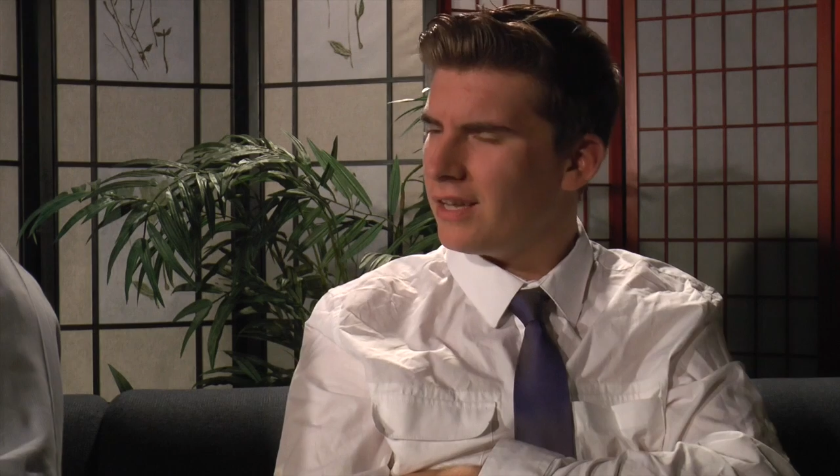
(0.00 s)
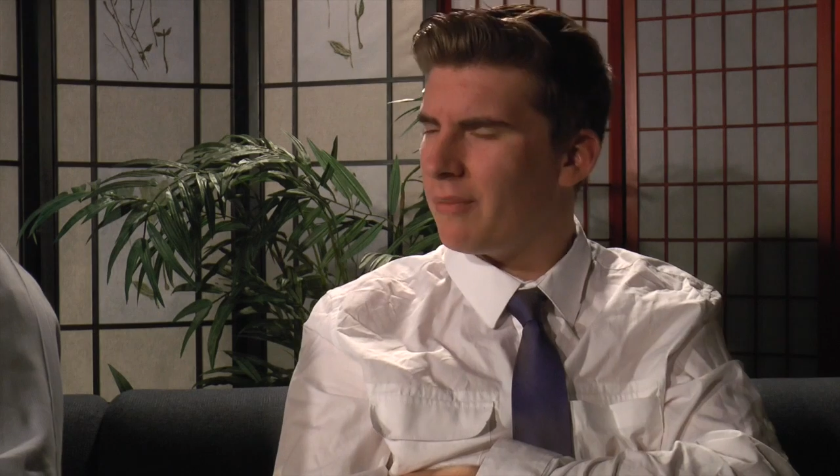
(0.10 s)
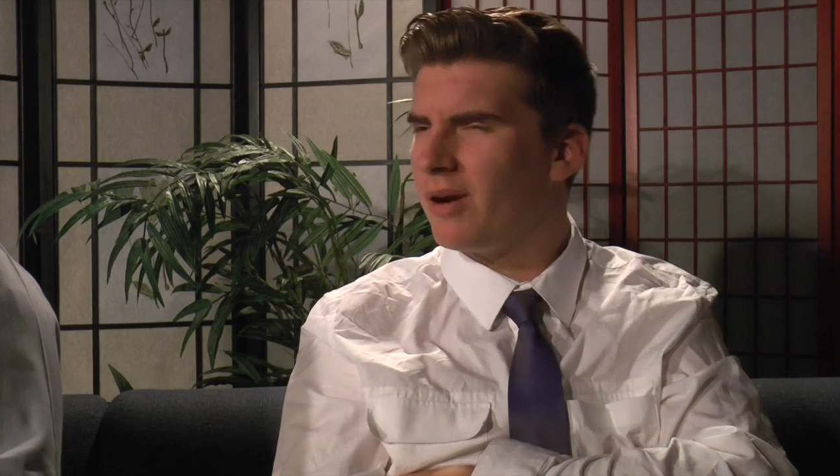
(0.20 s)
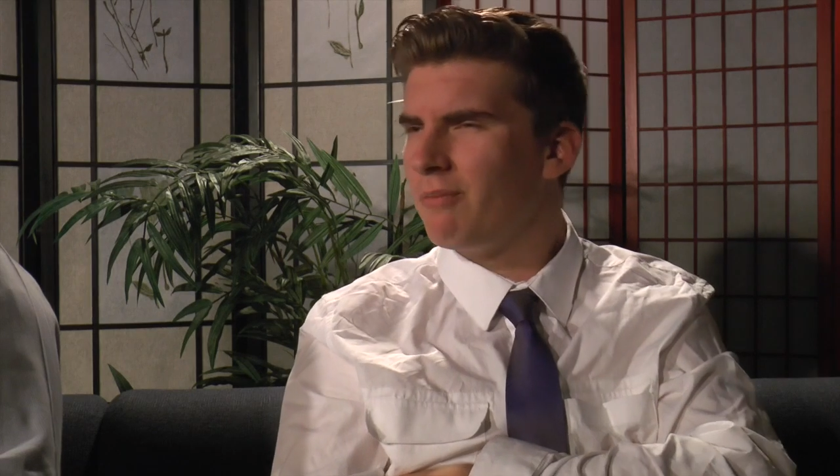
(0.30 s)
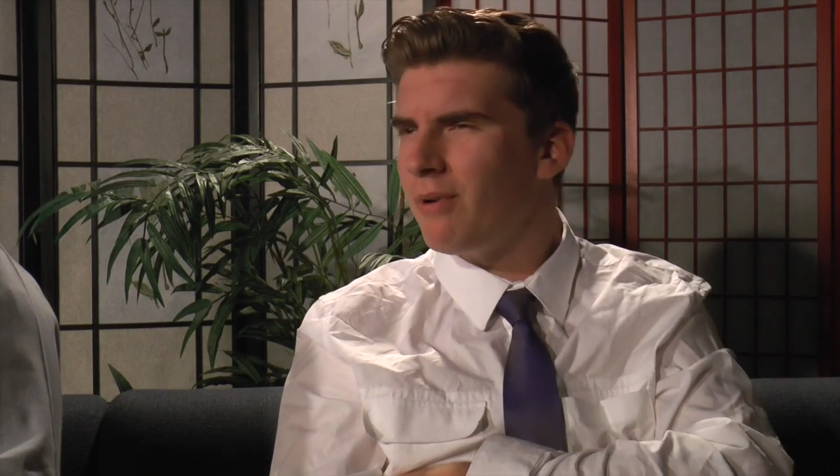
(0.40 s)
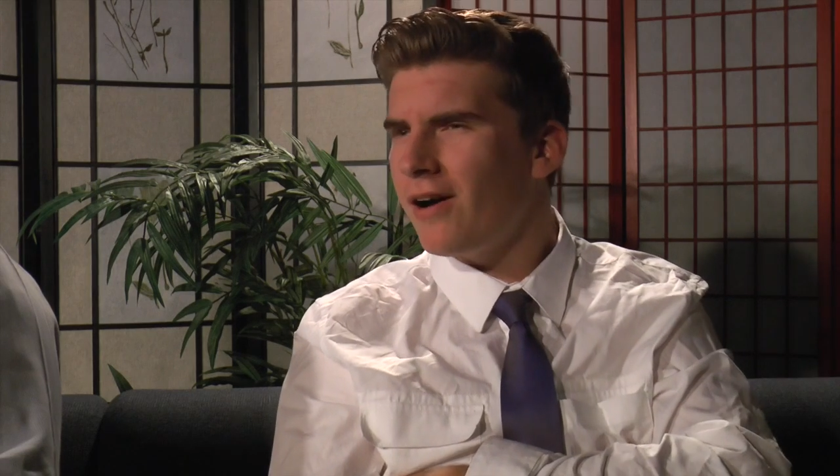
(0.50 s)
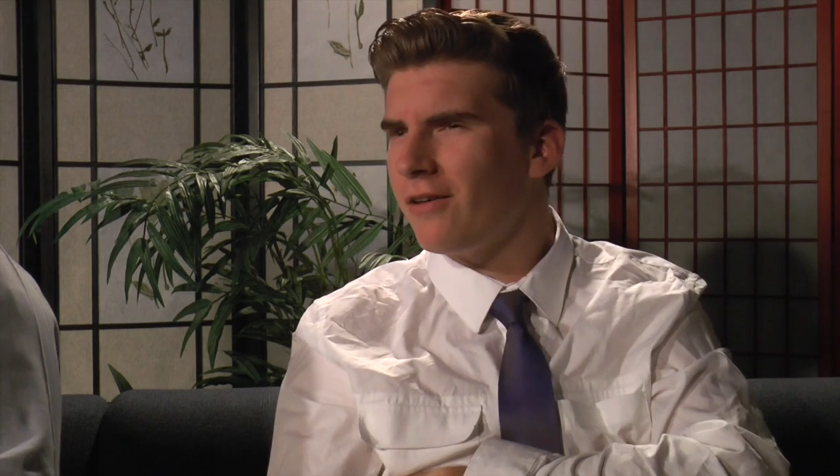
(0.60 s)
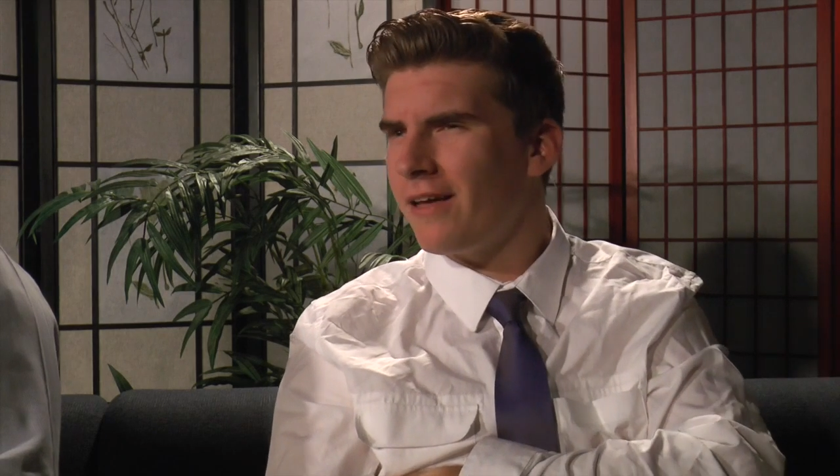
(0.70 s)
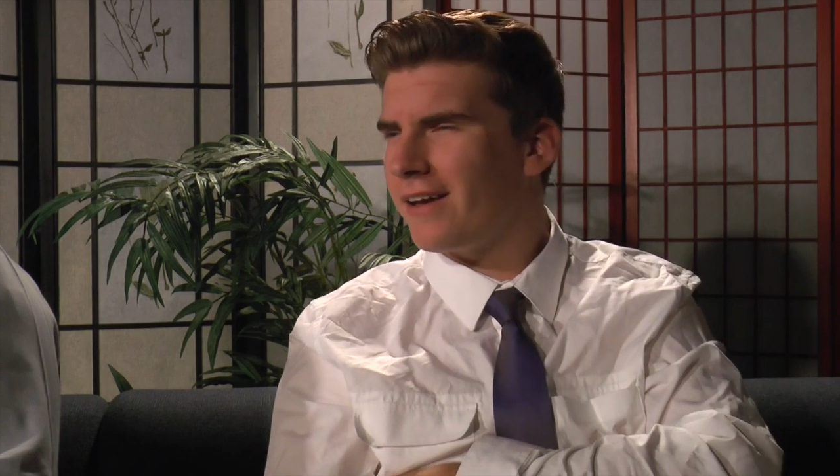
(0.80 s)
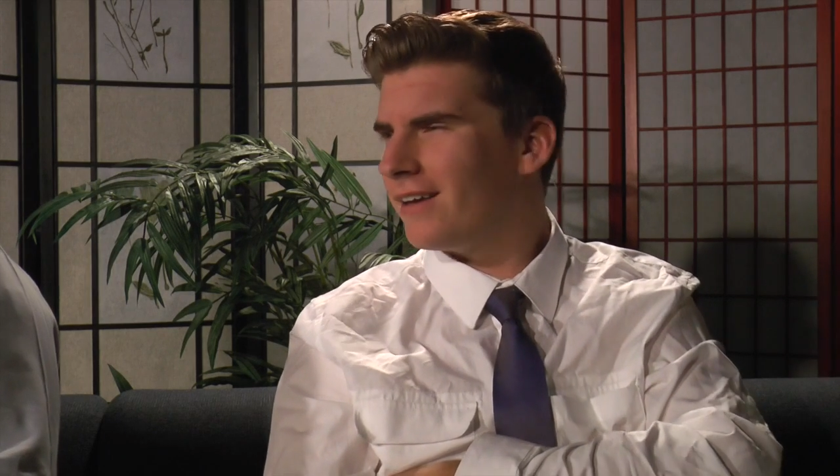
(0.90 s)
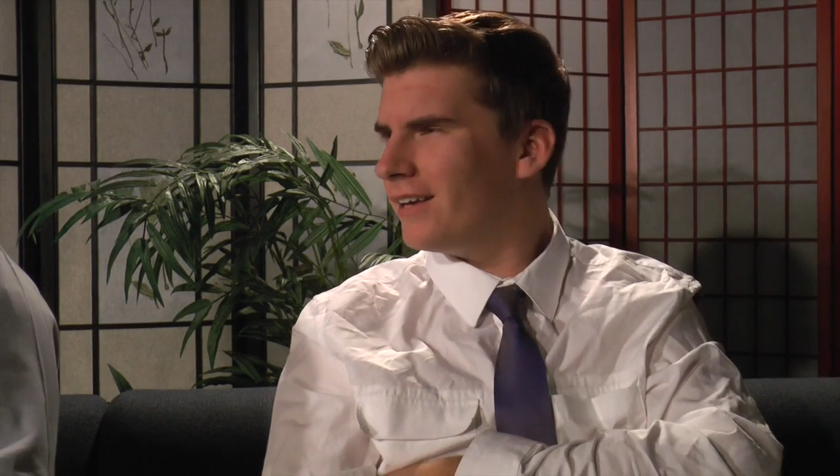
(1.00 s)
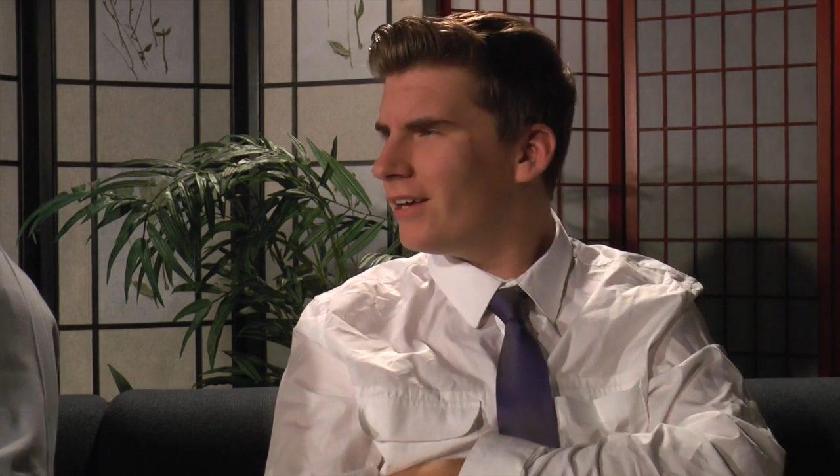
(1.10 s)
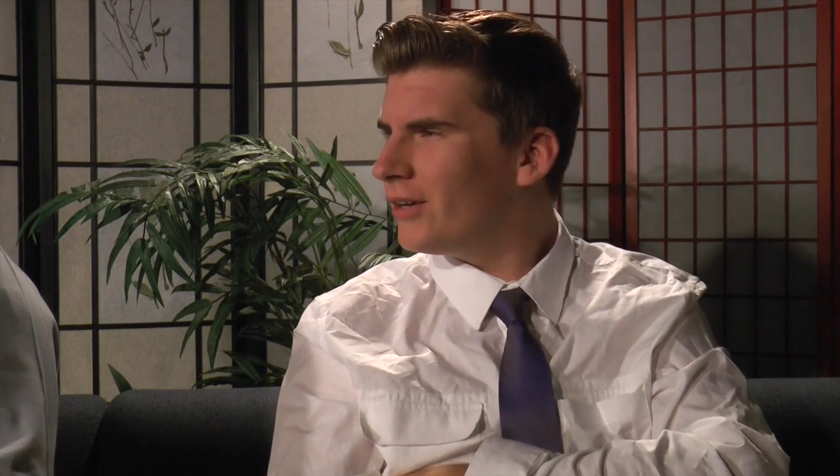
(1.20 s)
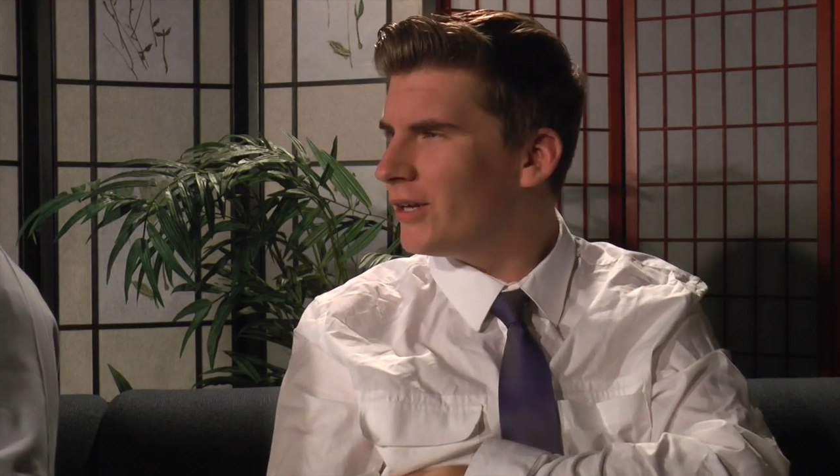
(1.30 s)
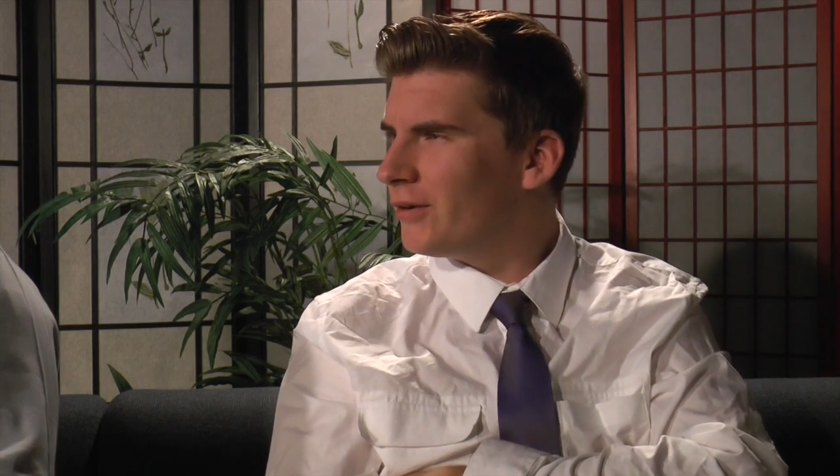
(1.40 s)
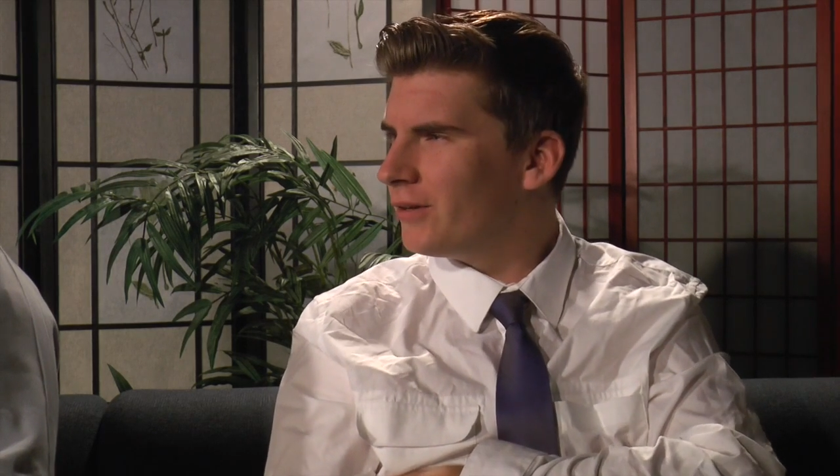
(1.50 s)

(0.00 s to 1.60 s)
Yeah, but a bottle, that can kill you.